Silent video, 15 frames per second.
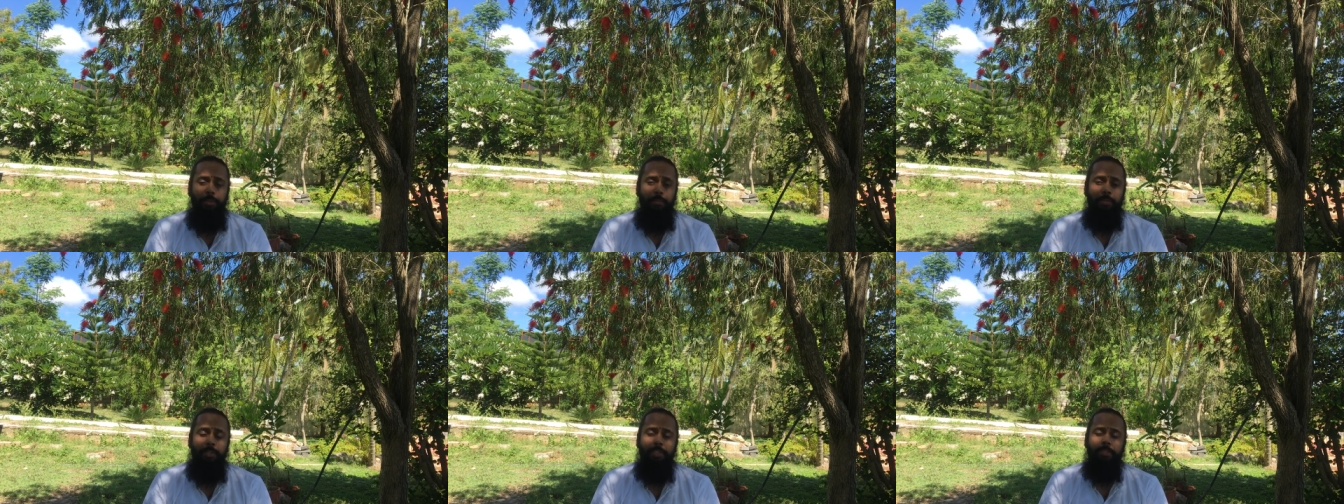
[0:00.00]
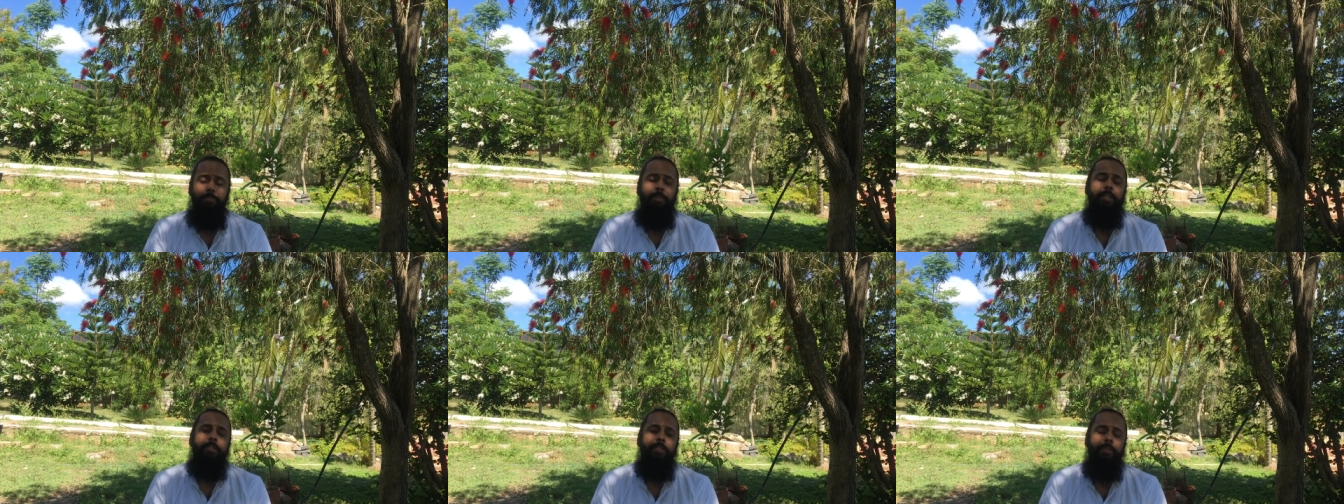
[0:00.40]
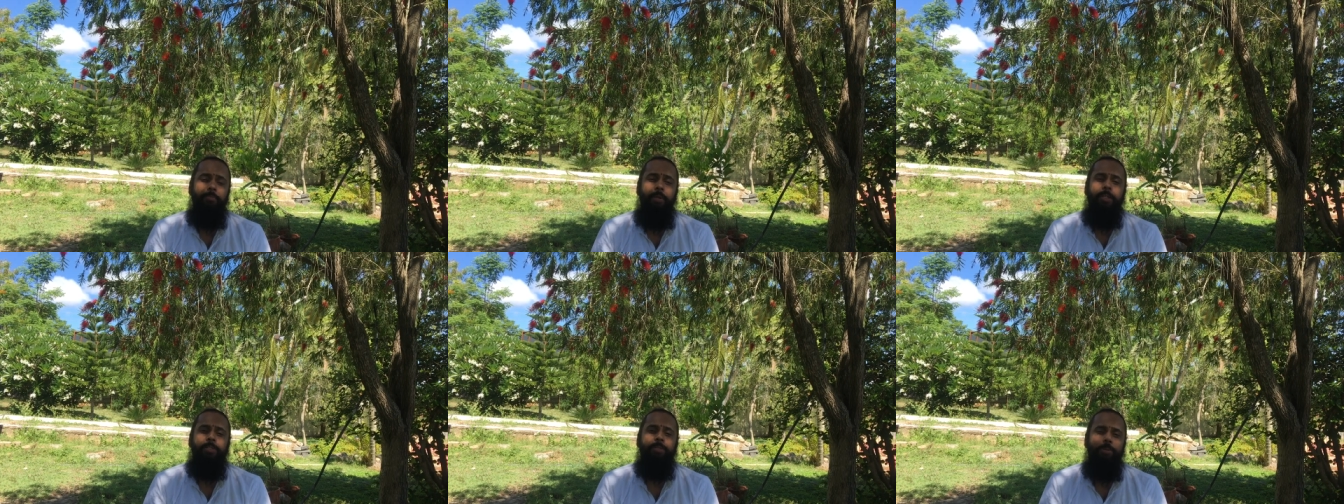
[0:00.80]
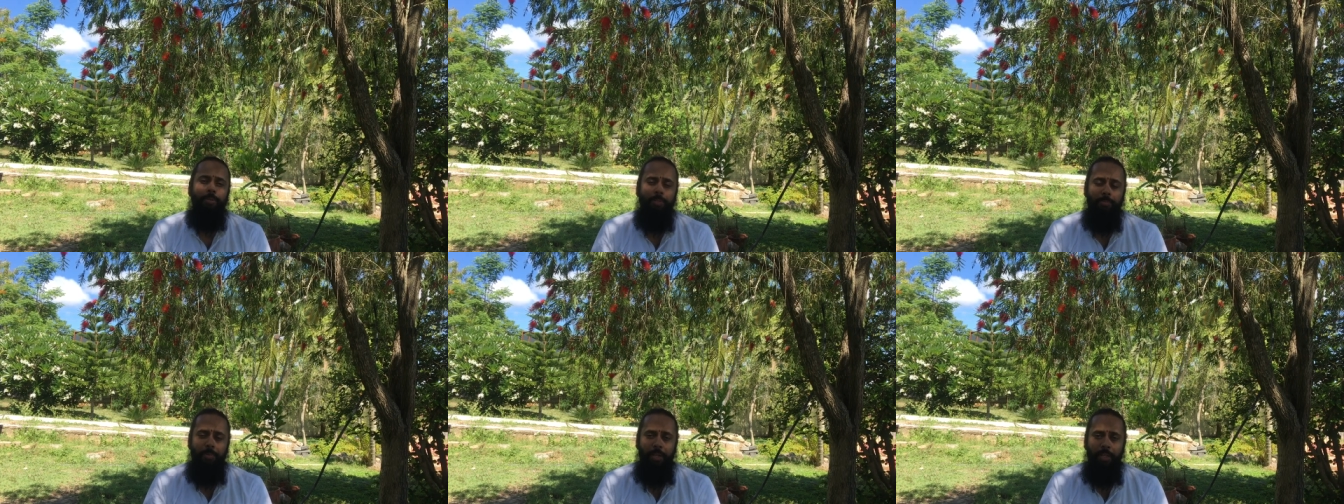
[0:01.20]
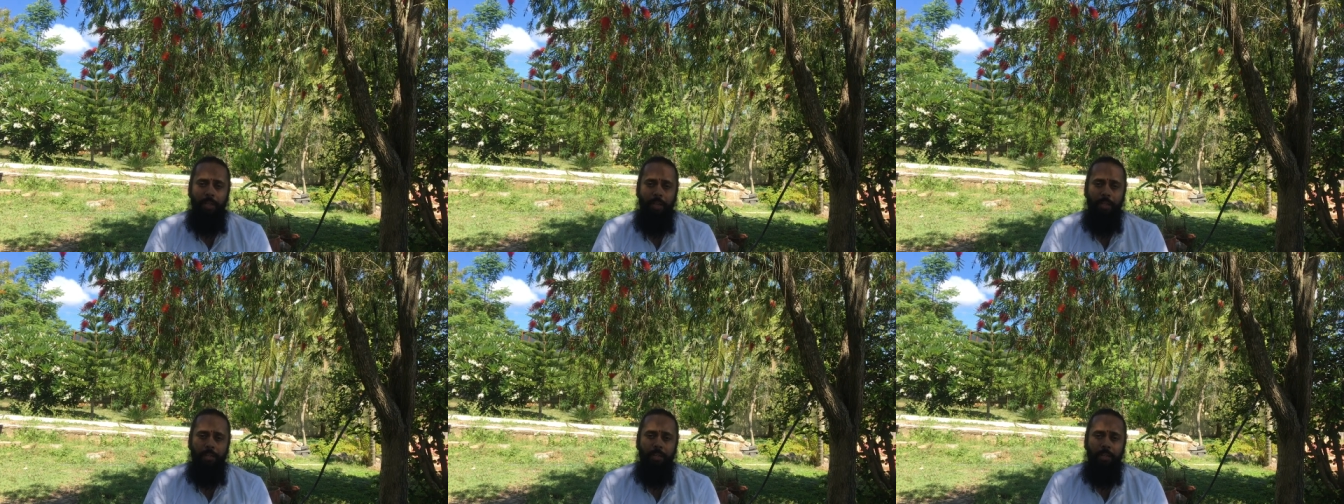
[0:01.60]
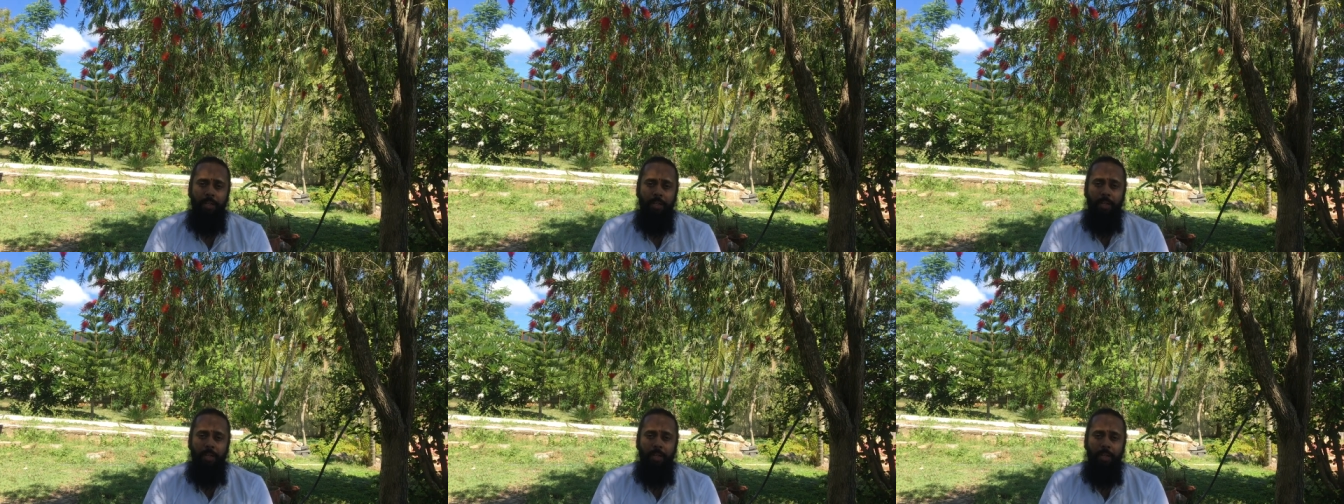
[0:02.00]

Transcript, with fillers: if it is placed it makes you look very young